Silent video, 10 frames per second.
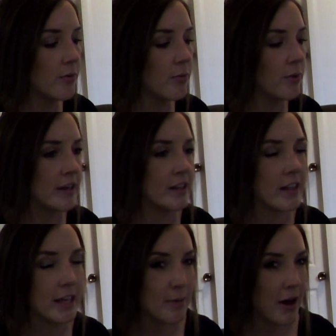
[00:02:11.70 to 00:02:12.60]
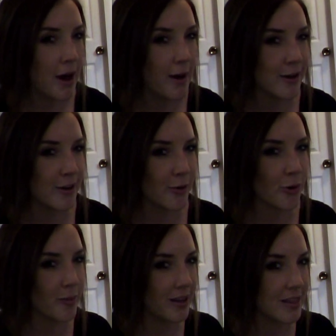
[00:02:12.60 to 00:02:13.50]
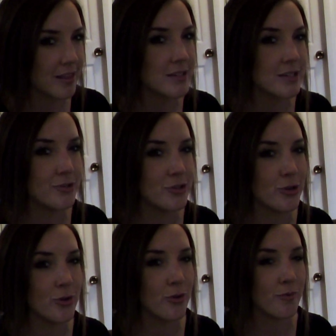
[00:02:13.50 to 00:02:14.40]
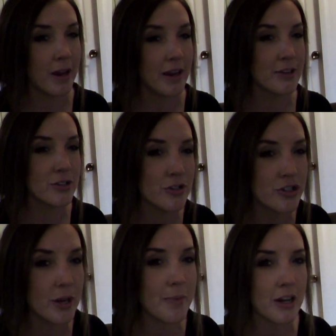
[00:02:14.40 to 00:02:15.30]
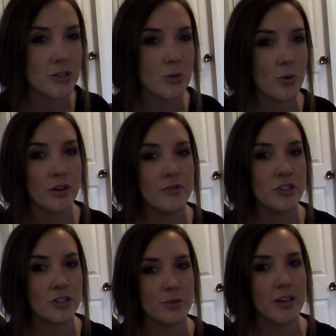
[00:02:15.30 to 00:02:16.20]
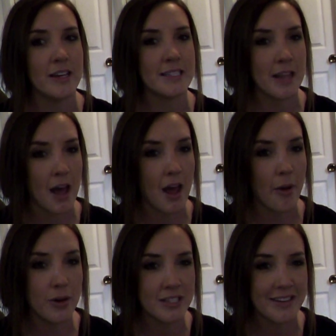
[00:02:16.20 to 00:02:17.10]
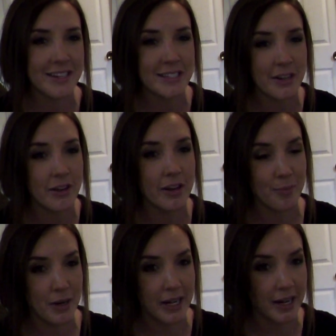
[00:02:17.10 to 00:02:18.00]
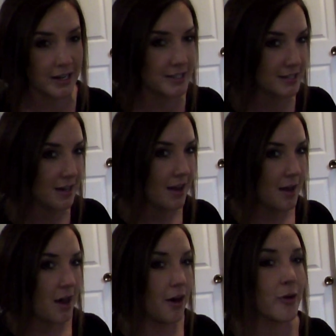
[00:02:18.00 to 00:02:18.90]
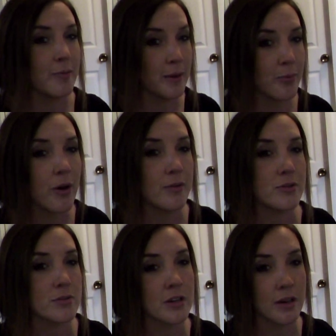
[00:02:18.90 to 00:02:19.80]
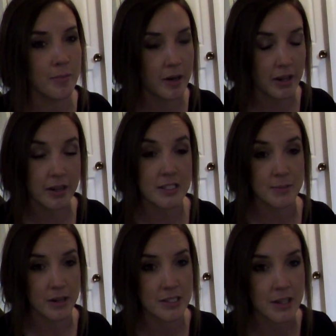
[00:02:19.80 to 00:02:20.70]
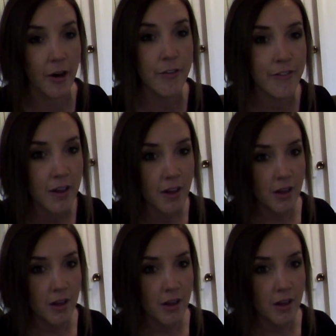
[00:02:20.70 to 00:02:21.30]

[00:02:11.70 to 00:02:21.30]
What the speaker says: when thinking about how I could incorporate this into my internship, I sort of just realized that I wasn't necessarily competing against other people. I was really competing against myself.